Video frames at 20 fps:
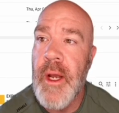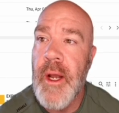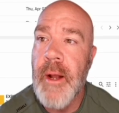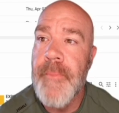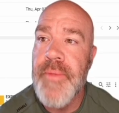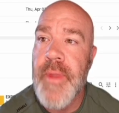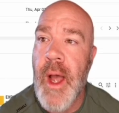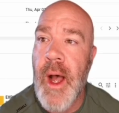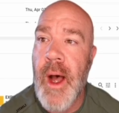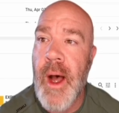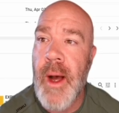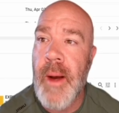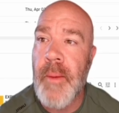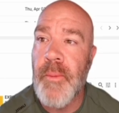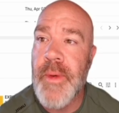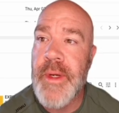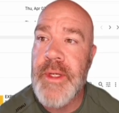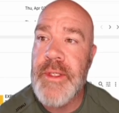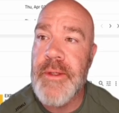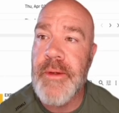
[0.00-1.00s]

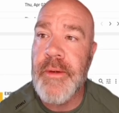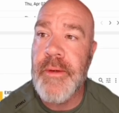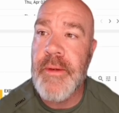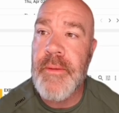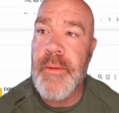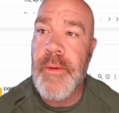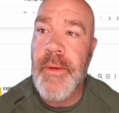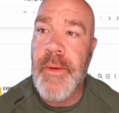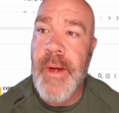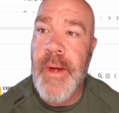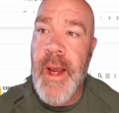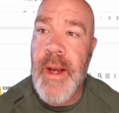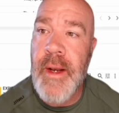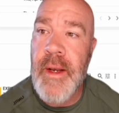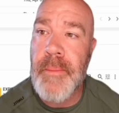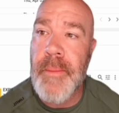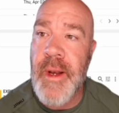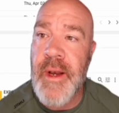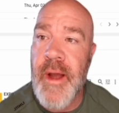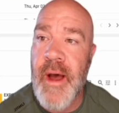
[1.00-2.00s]

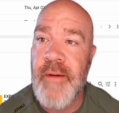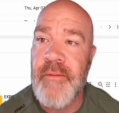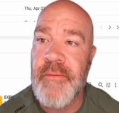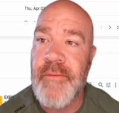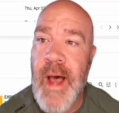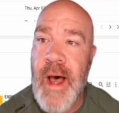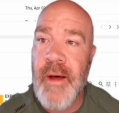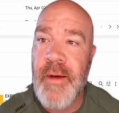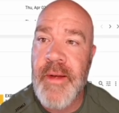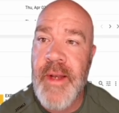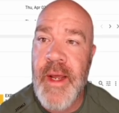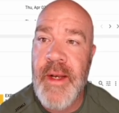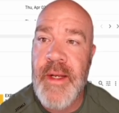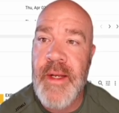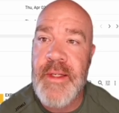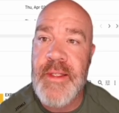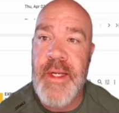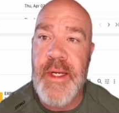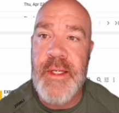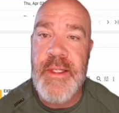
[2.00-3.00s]
recreated but not
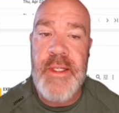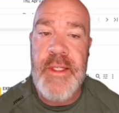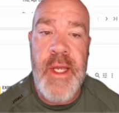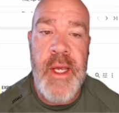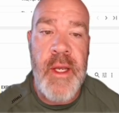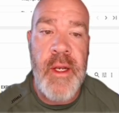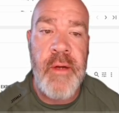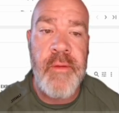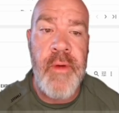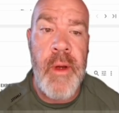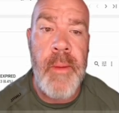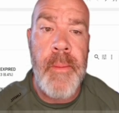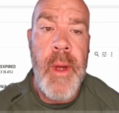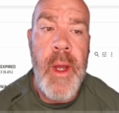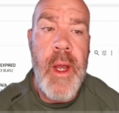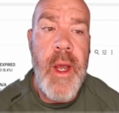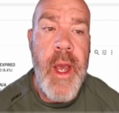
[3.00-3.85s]
validated, 16 of them,